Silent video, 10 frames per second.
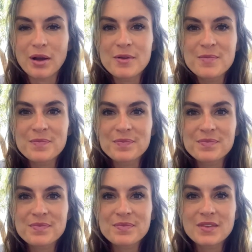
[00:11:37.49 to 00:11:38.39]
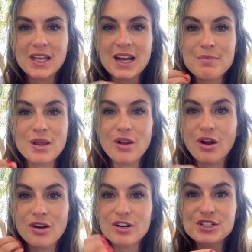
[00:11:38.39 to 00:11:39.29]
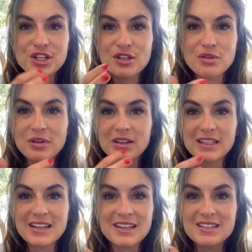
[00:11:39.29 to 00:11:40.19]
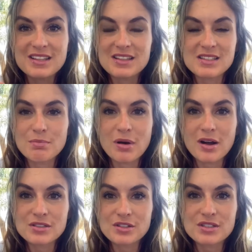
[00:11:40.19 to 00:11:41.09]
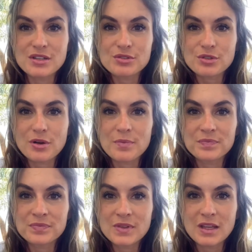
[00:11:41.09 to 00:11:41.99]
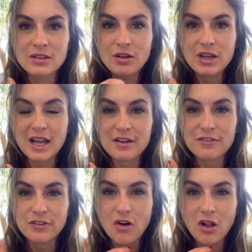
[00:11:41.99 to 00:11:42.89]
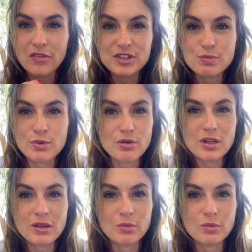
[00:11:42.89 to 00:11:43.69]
And I'm encouraging you to lean into this imposter syndrome and look at it for all of its beauty and what it is.